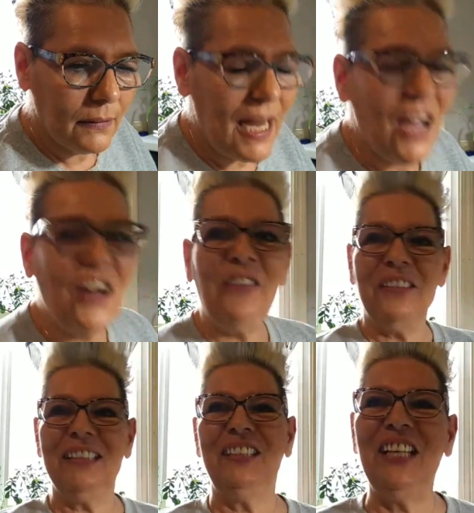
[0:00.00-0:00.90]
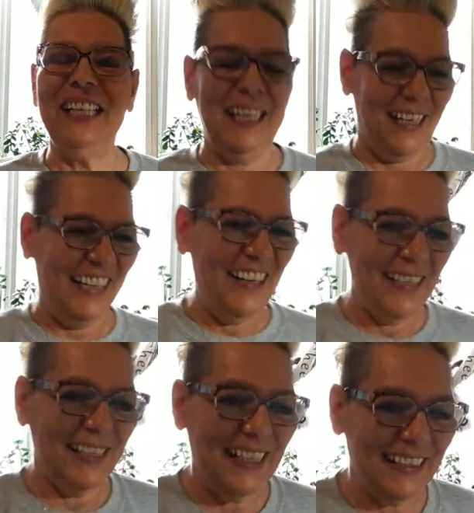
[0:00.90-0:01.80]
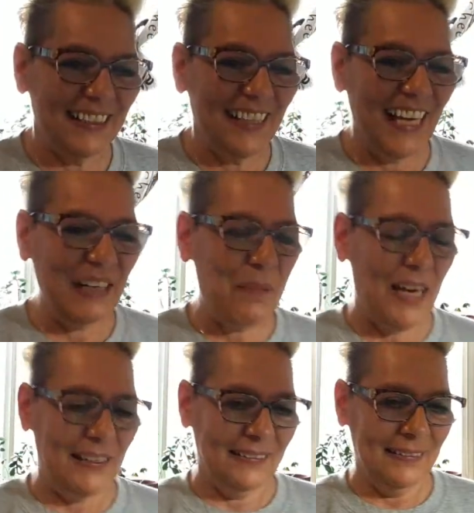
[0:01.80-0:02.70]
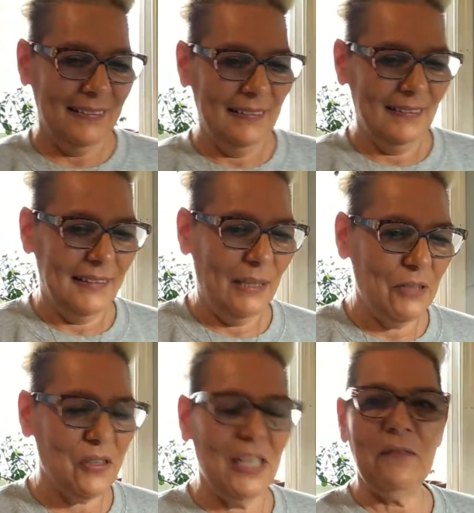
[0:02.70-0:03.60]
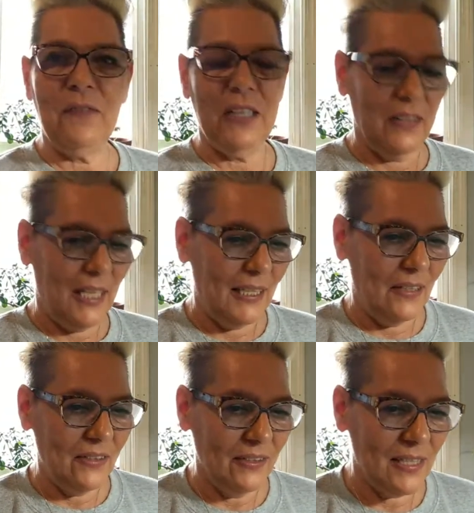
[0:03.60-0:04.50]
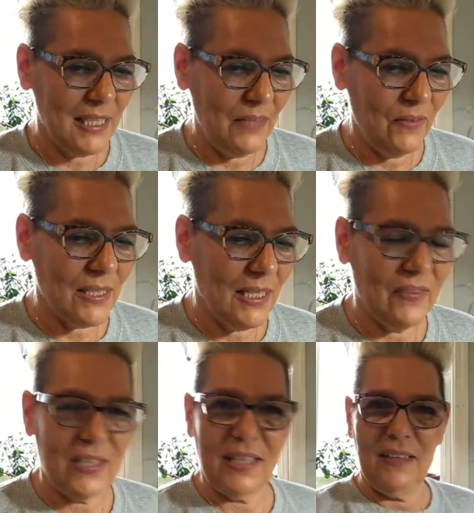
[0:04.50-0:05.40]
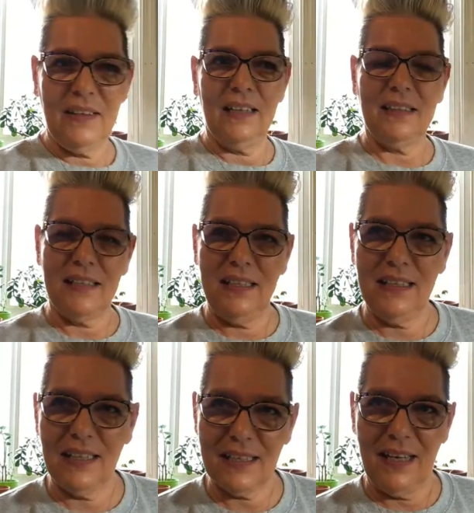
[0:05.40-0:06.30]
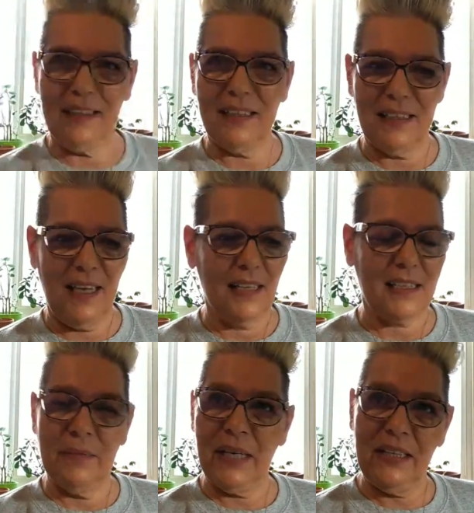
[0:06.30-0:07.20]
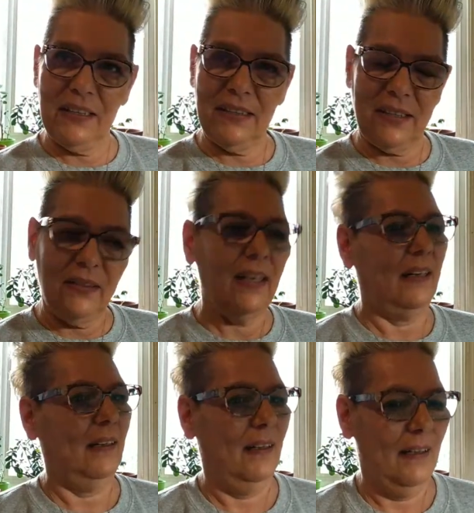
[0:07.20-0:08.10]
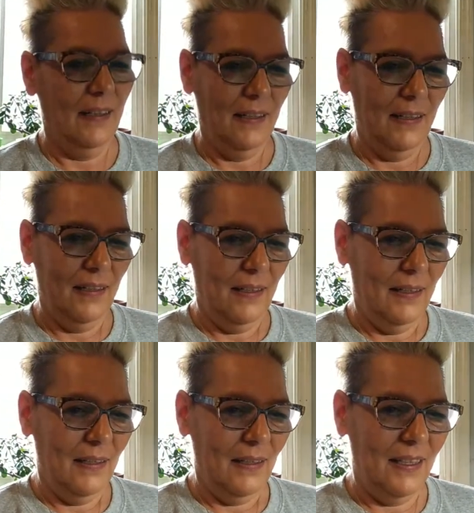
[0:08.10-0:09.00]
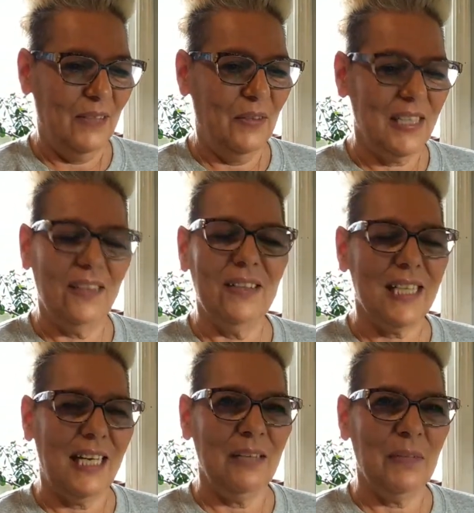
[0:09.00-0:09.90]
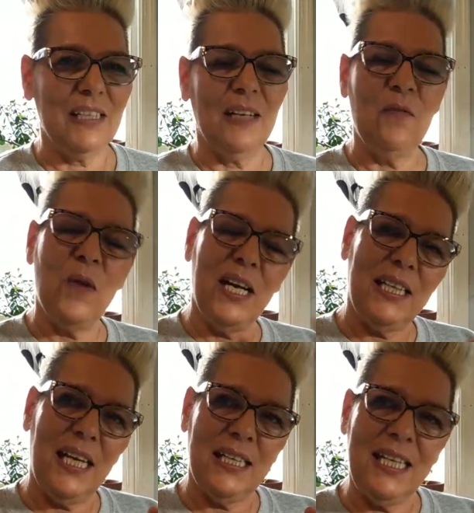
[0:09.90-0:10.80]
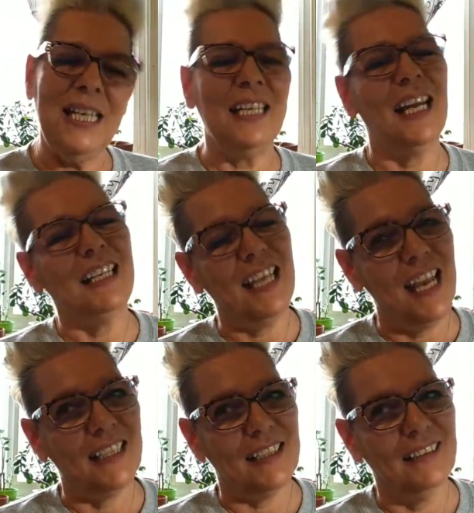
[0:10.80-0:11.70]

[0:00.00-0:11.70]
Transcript: Oh, look it. I got to hit the like button. I was trying to figure that out on Steven's lives. like, how the heck does he does that? Because the last time I couldn't do it. And it was irritating me. It's like, why can he and I can't?